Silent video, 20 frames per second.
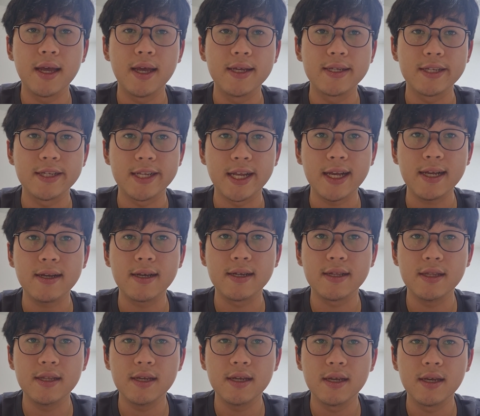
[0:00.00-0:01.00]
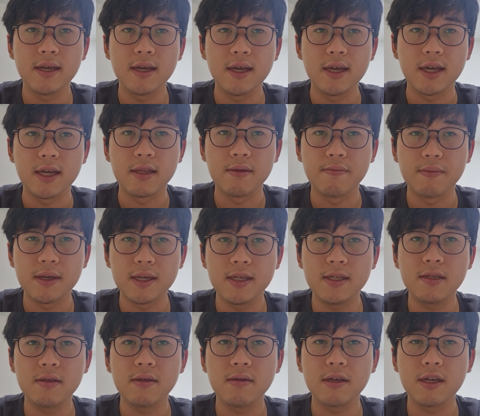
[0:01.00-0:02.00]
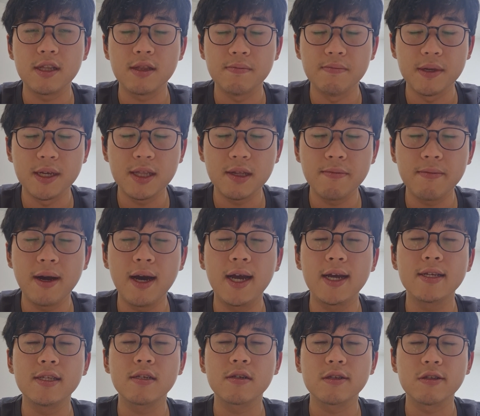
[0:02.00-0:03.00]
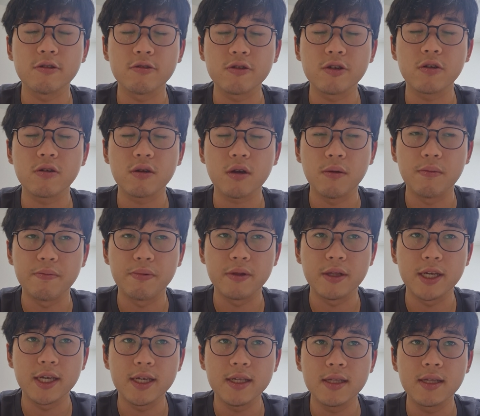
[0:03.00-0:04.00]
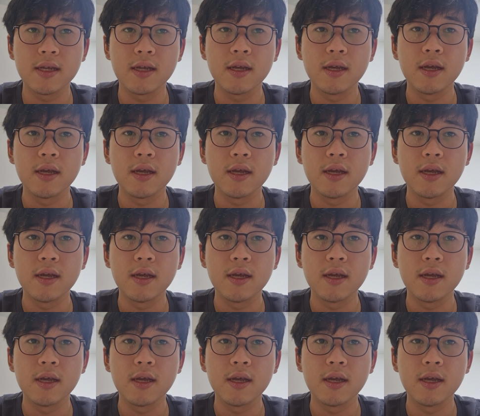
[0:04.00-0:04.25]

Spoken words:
Second, it minimizes social conflict